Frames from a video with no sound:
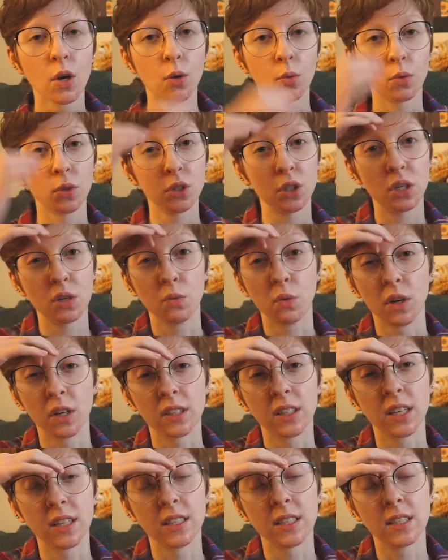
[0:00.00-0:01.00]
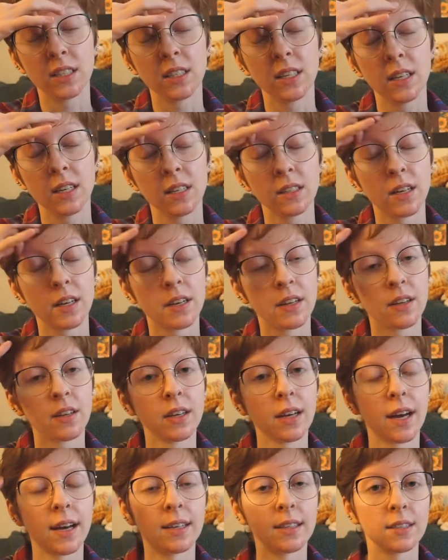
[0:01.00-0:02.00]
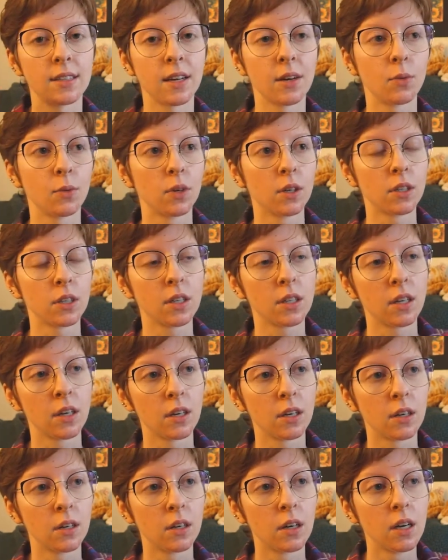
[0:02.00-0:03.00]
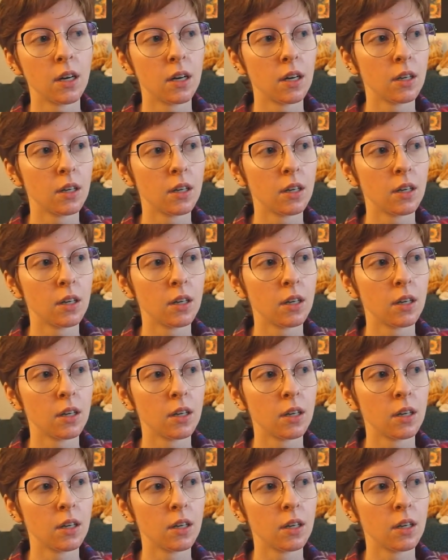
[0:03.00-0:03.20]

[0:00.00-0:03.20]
when she worked at Disney, a lot of the guys that worked there,